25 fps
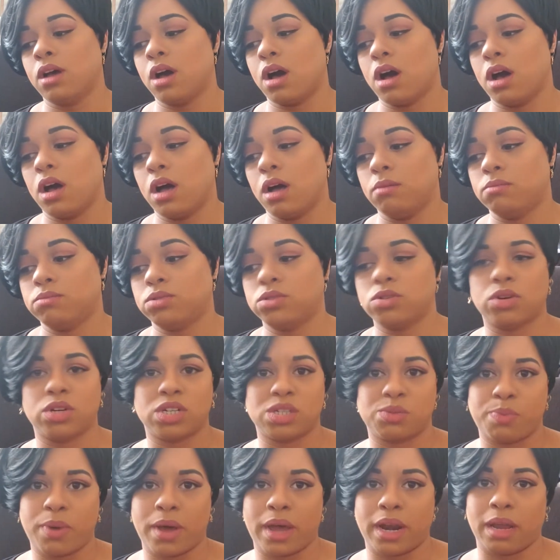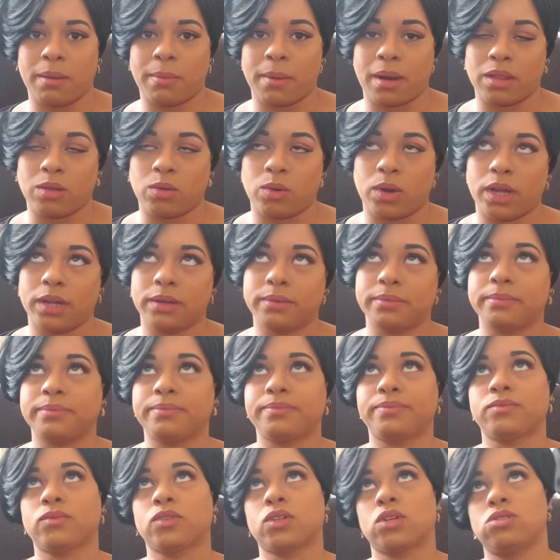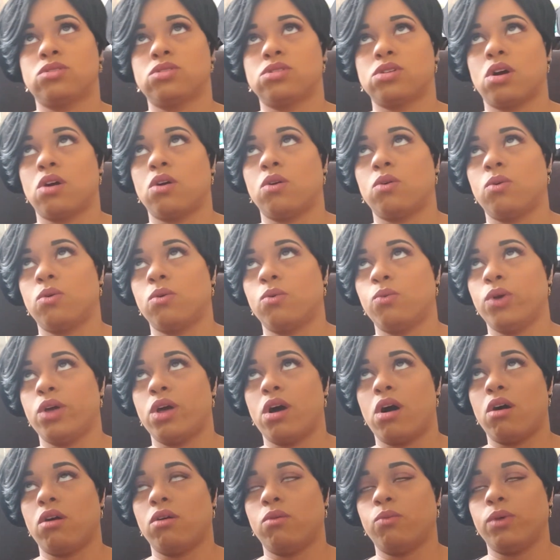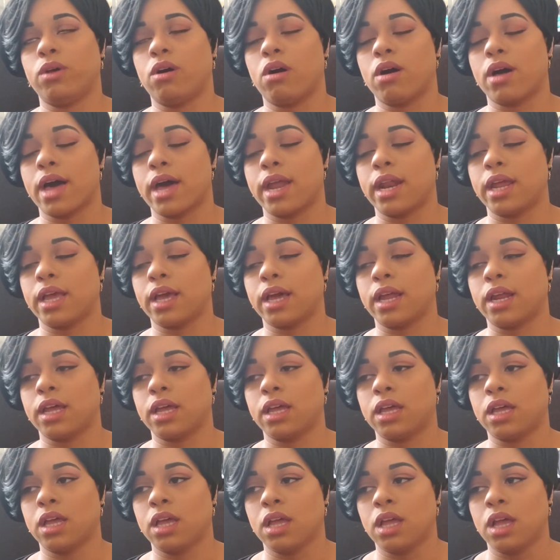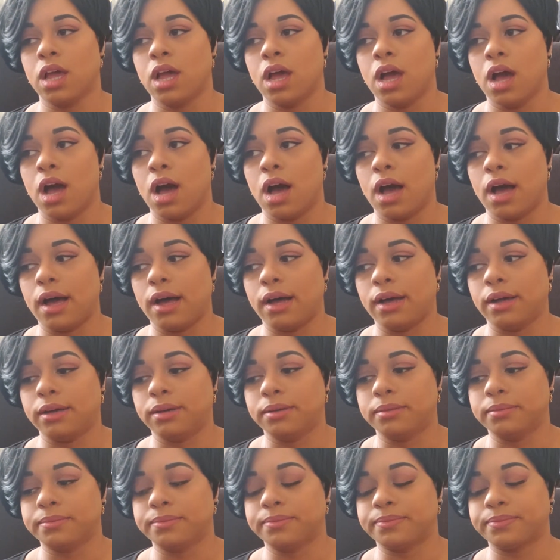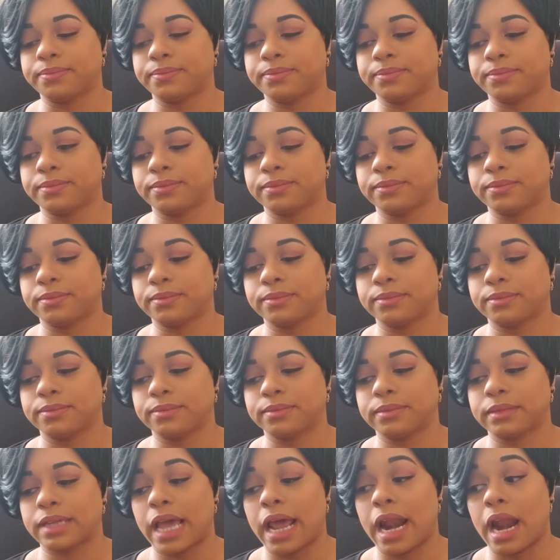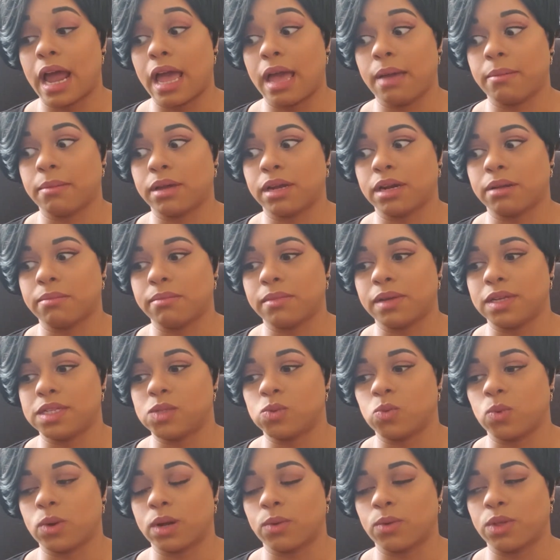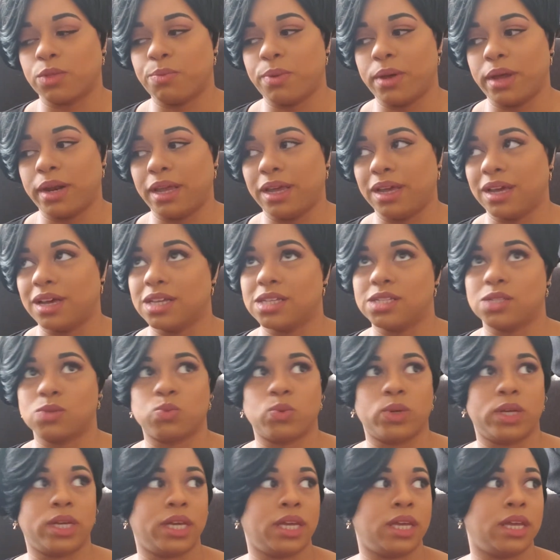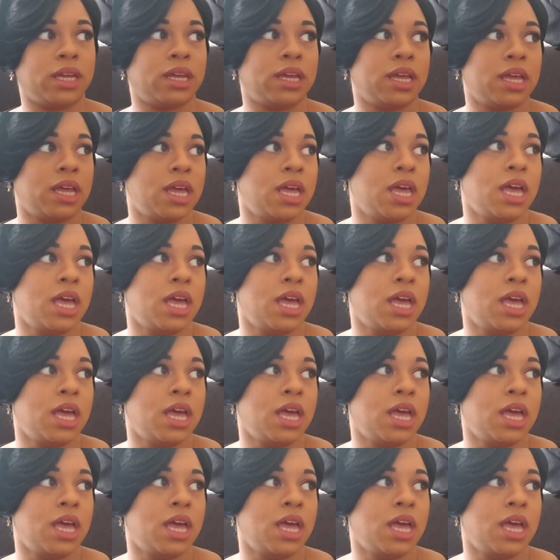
So does Penny, by the way. So we all kind of get it. And I am gonna miss working with Penny because we